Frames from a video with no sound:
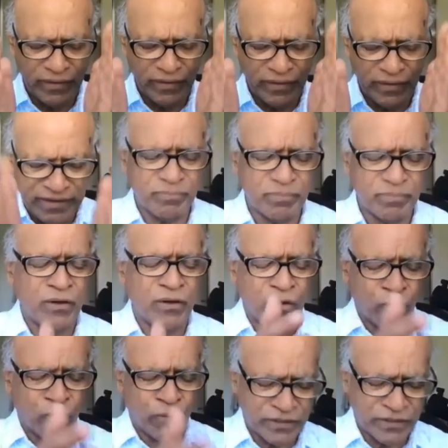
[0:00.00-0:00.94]
in
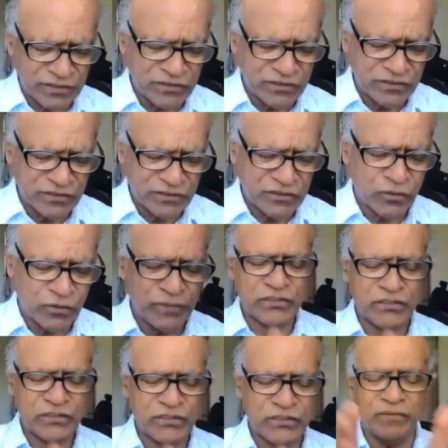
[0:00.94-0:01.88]
water
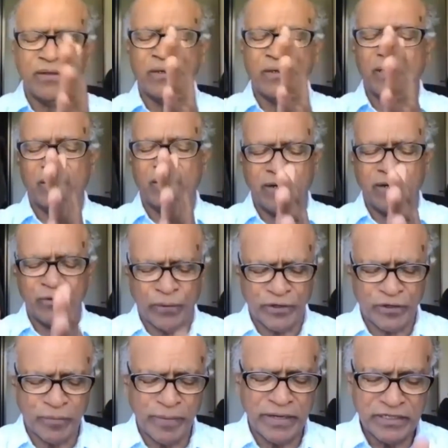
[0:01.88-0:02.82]
conservation and
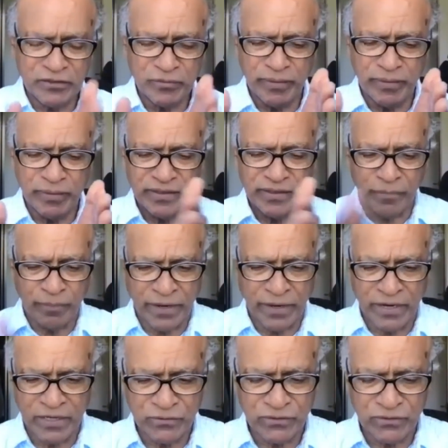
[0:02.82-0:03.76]
water management and
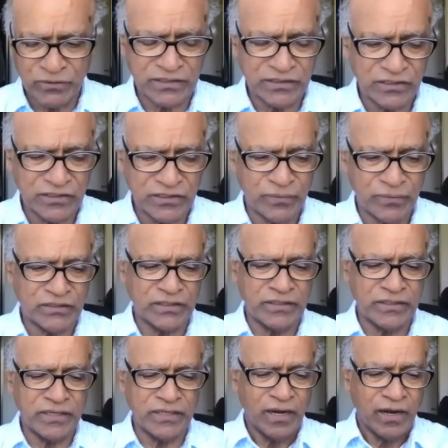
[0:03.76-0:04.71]
biodiversity
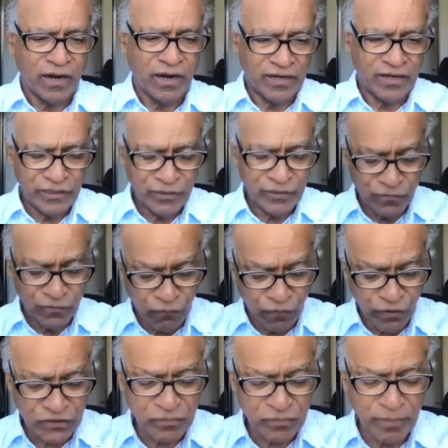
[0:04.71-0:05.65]
conservation and even
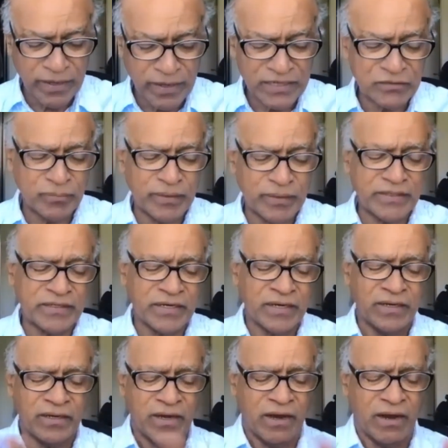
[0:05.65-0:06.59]
forest management.
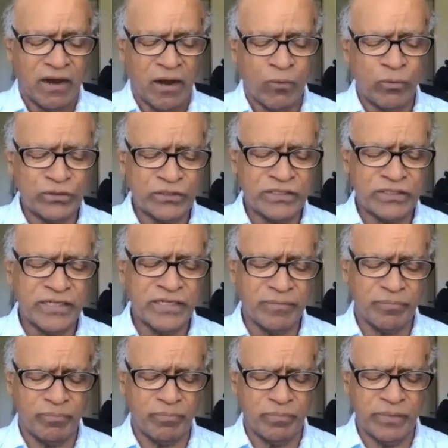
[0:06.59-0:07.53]
I would
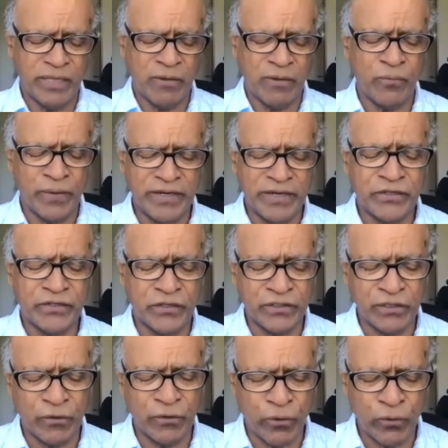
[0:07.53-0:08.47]
say they have a very
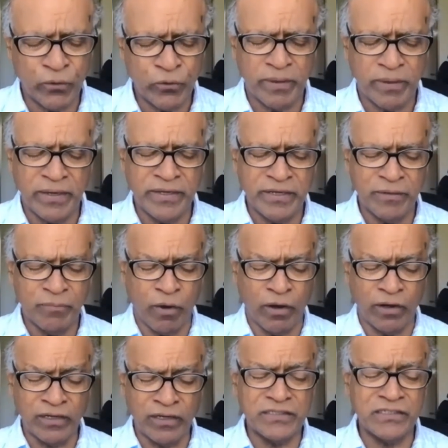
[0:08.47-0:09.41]
critical role to play. In
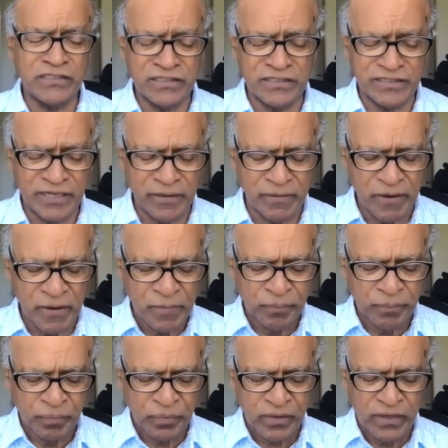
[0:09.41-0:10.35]
Bangladesh, they say
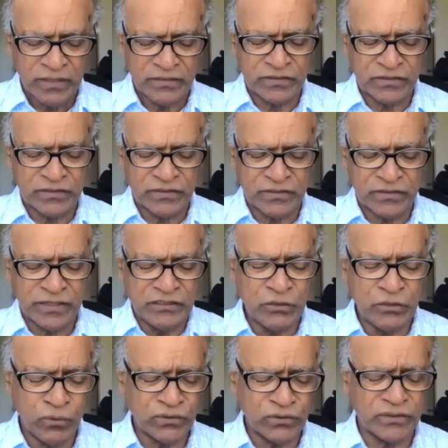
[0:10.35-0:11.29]
it's the
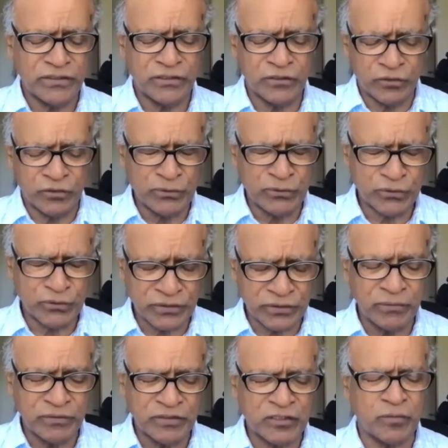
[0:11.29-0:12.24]
NGOs, it's the civil
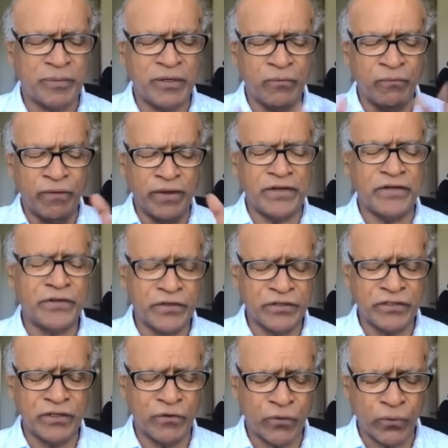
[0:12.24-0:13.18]
society which has played a very
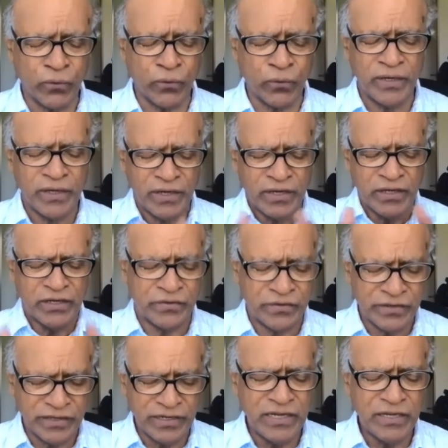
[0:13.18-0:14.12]
critical role
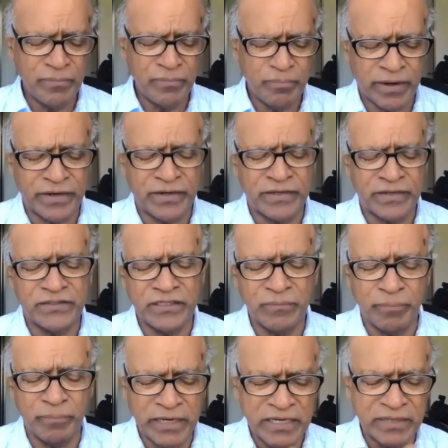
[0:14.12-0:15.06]
in really
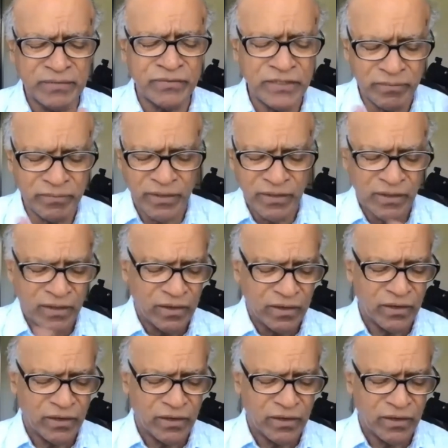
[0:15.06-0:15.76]
addressing many of the,